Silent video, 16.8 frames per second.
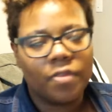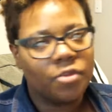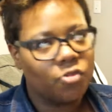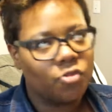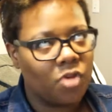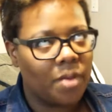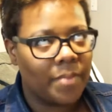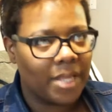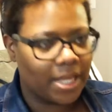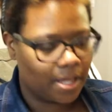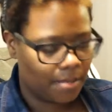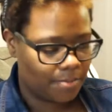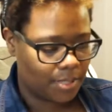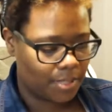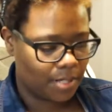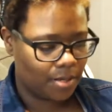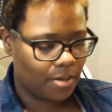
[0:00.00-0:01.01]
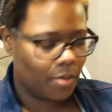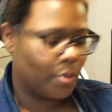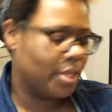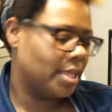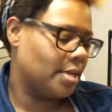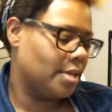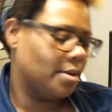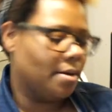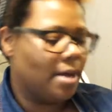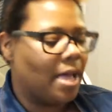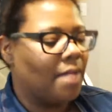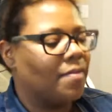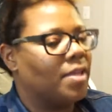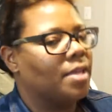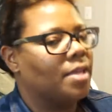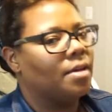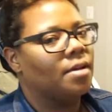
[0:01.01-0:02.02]
the drama that comes along with you know
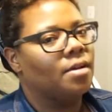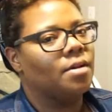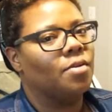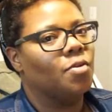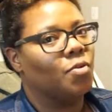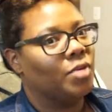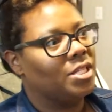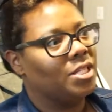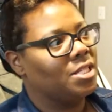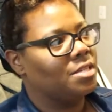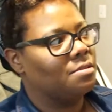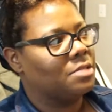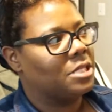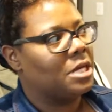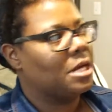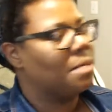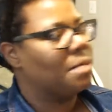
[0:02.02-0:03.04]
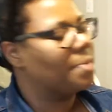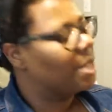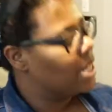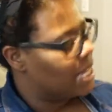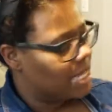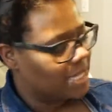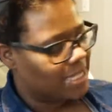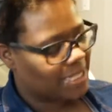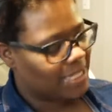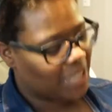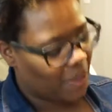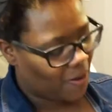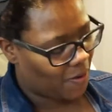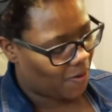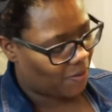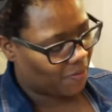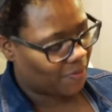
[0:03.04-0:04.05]
having a retail job
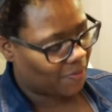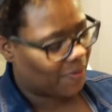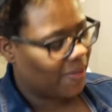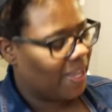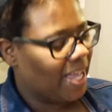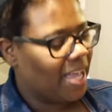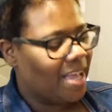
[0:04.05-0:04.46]
so